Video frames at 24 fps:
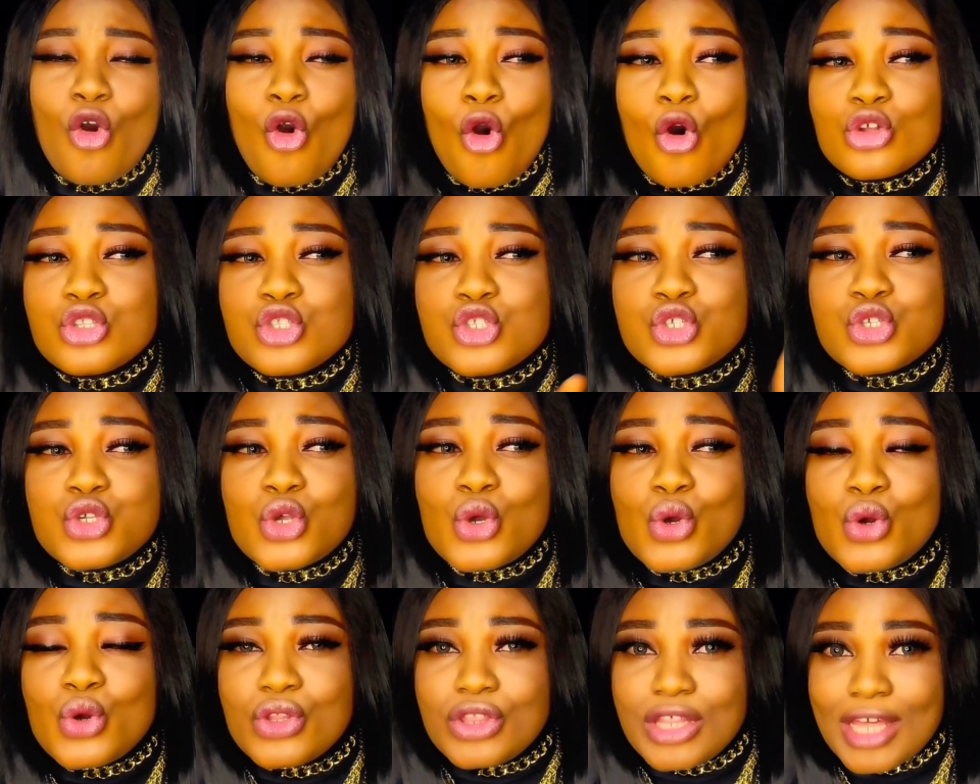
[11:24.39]
Go
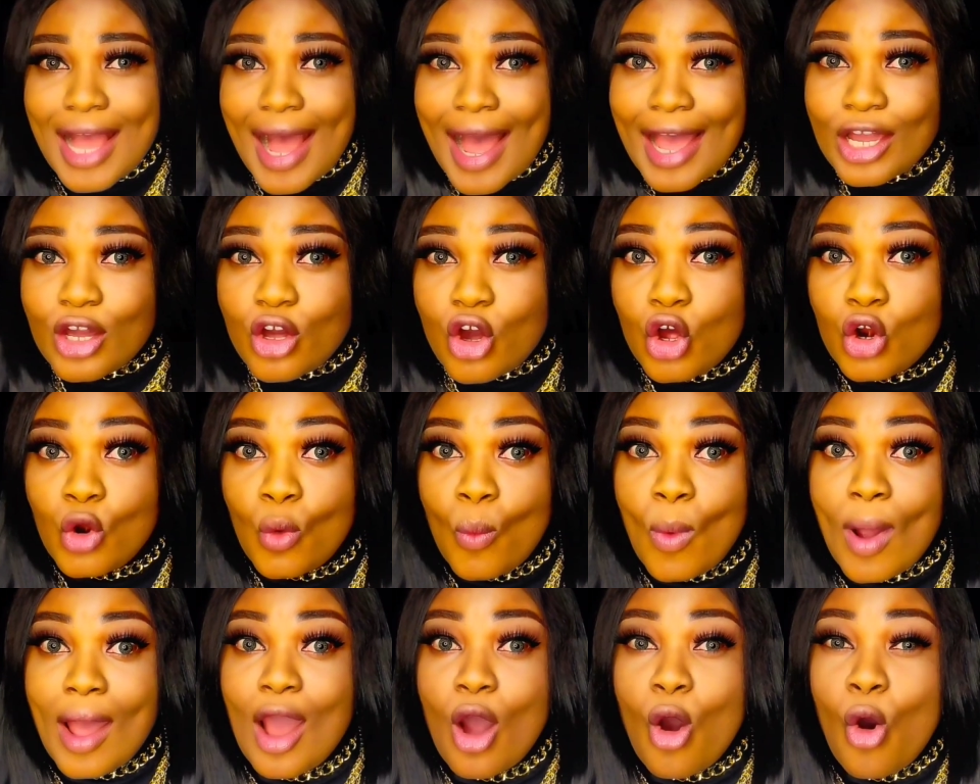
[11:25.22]
to the
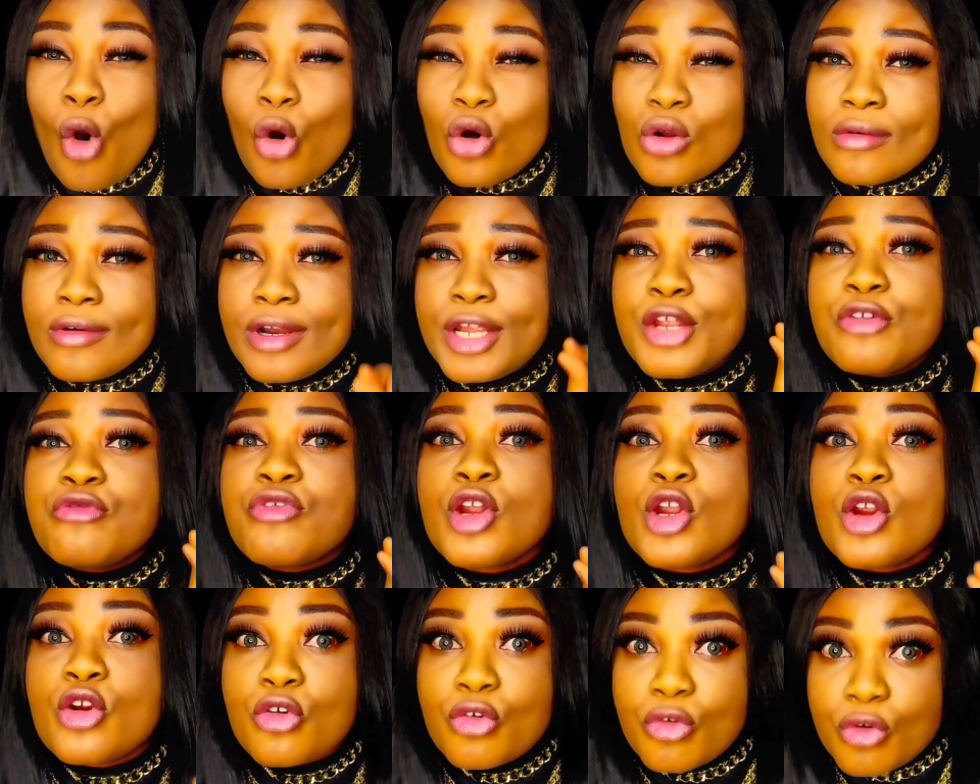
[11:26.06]
icon where only
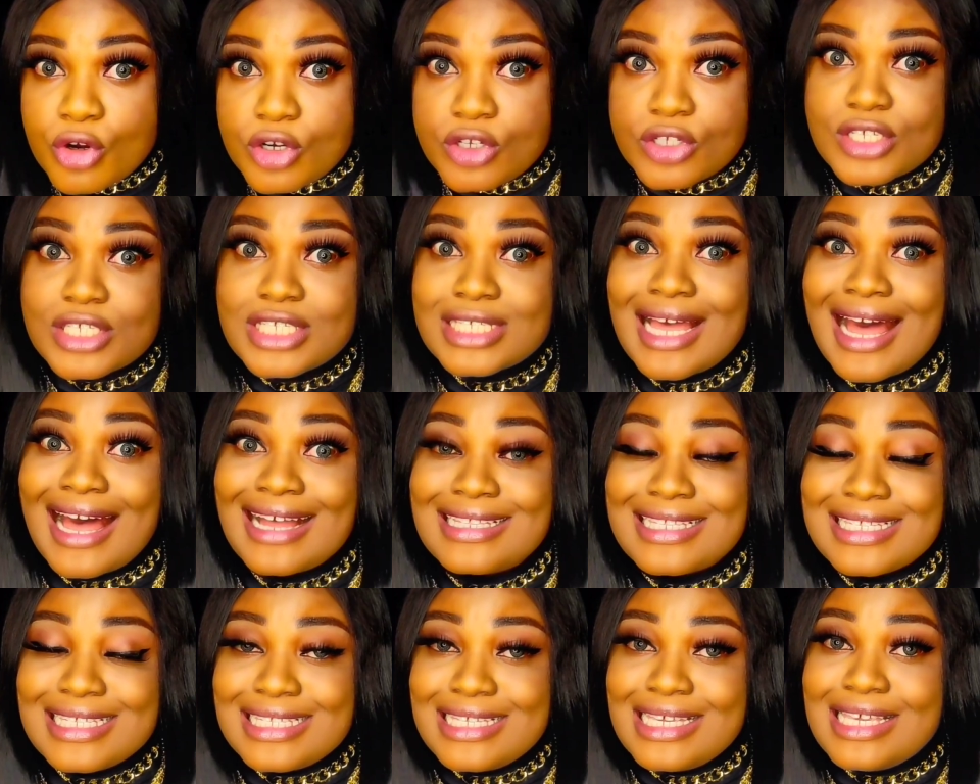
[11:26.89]
recruiters
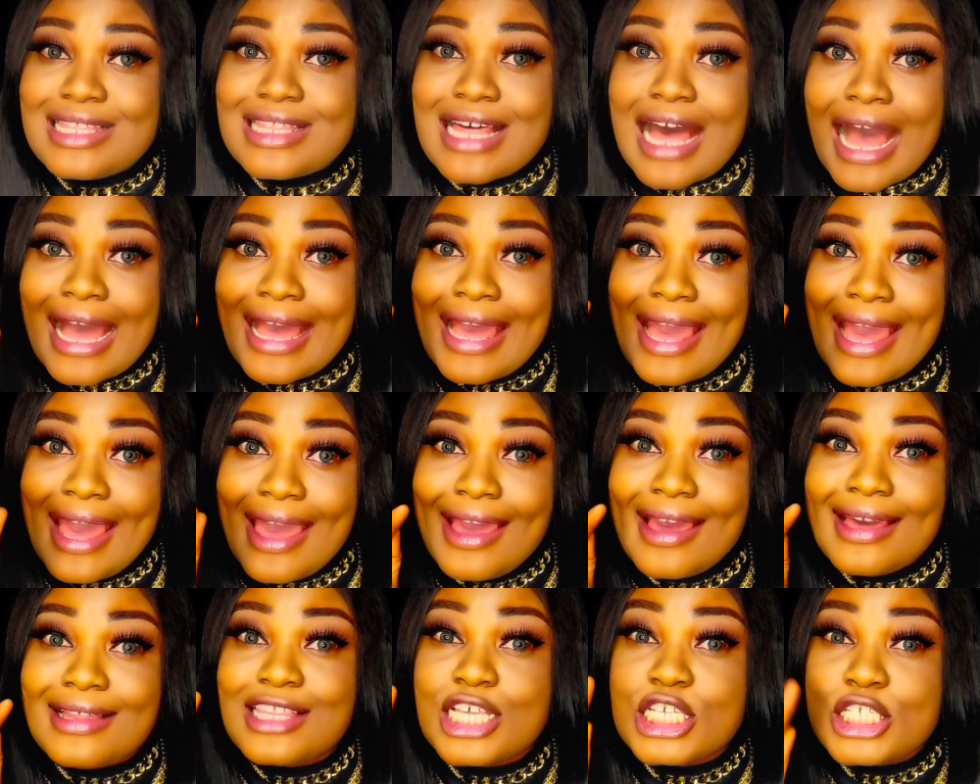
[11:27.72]
can see that,
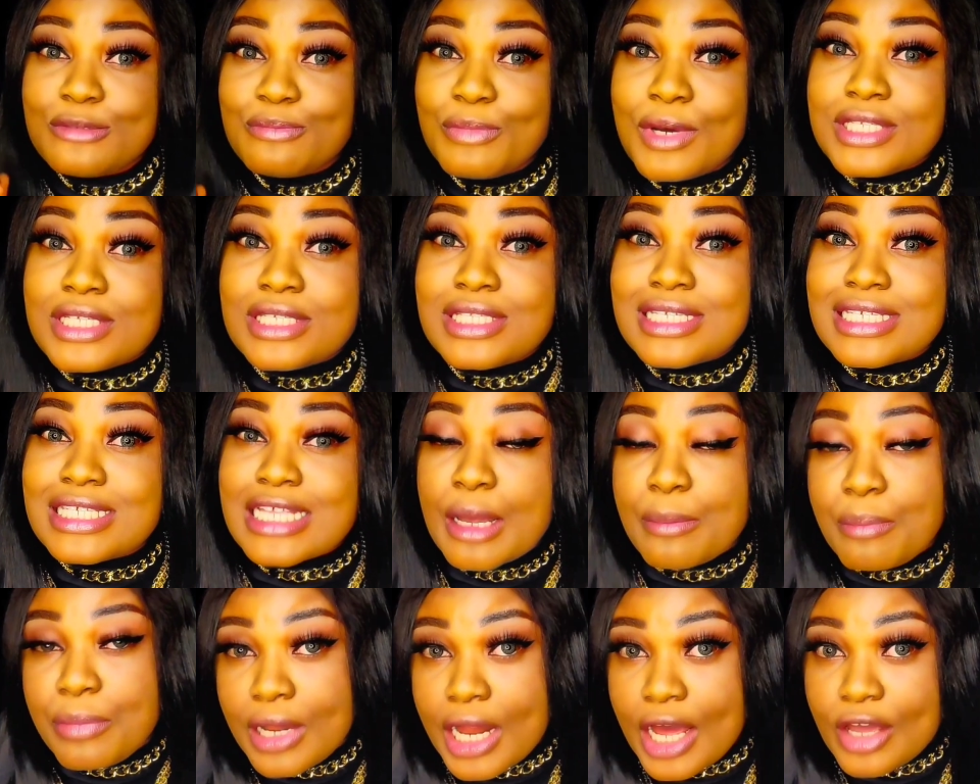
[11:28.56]
hey, this person
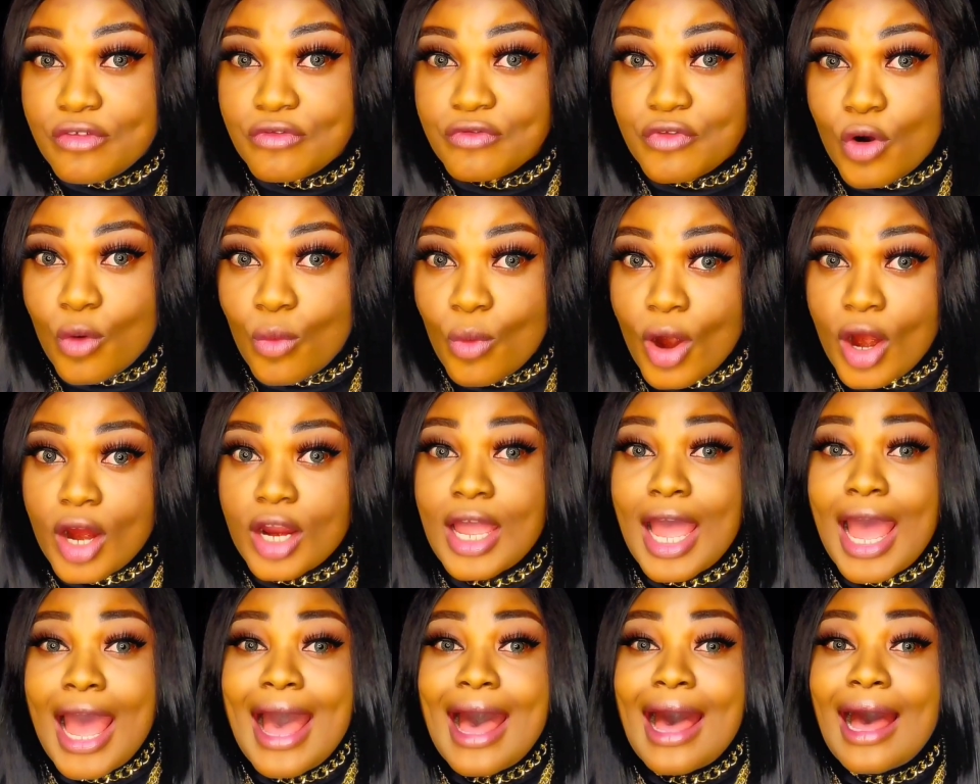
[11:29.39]
is applying for
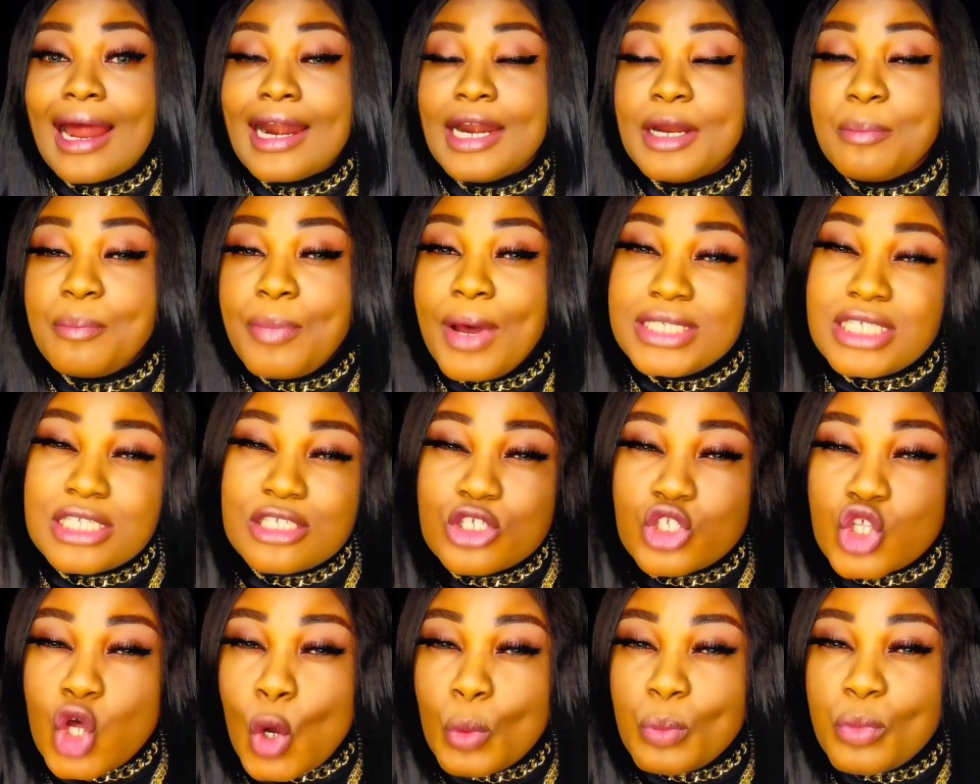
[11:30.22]
work and the
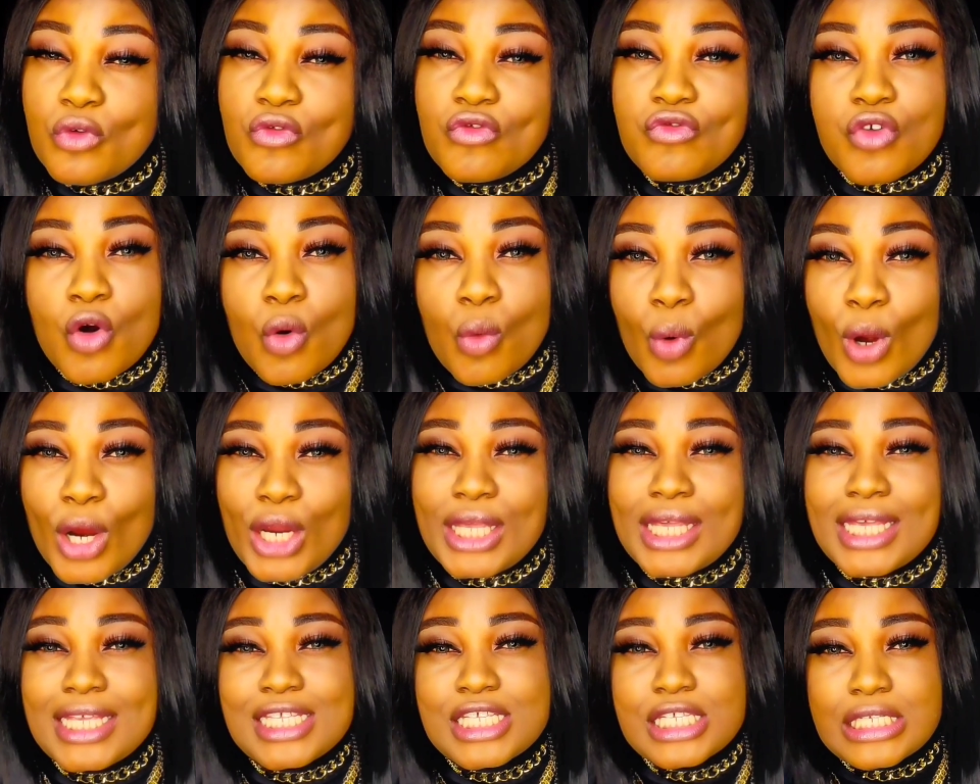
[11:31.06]
person is open for
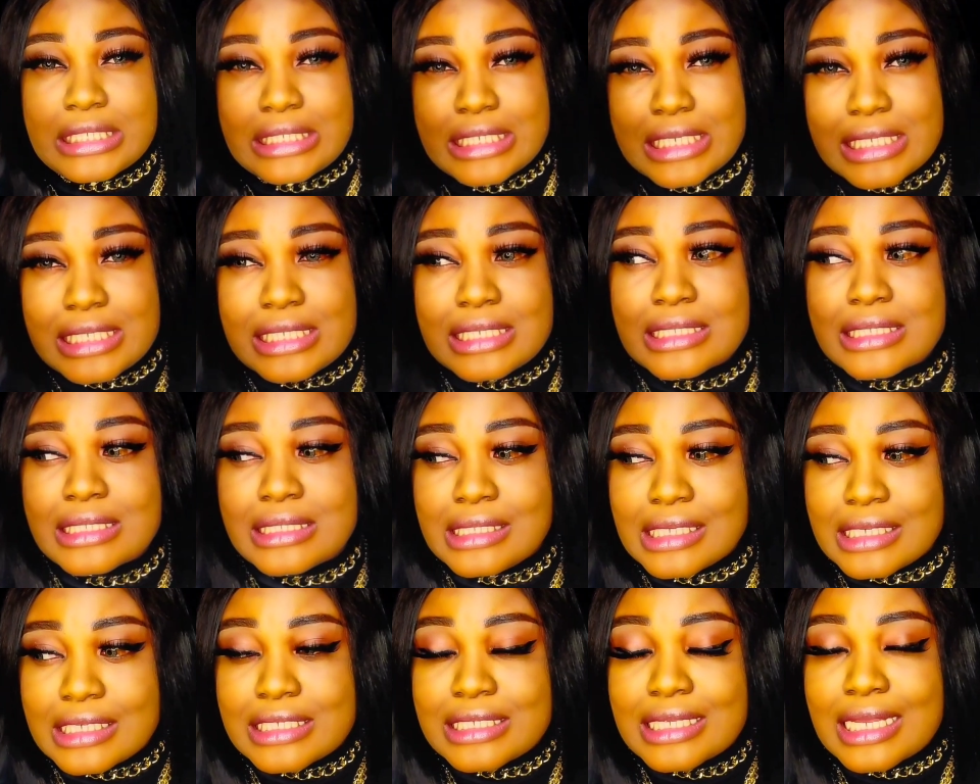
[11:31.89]
work in this
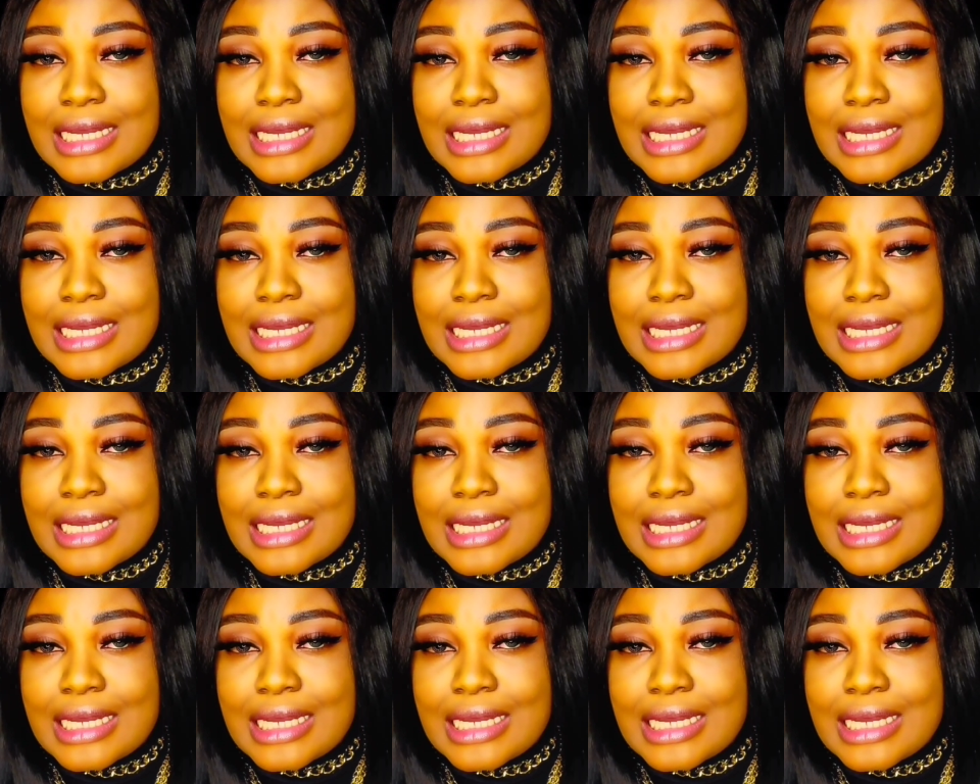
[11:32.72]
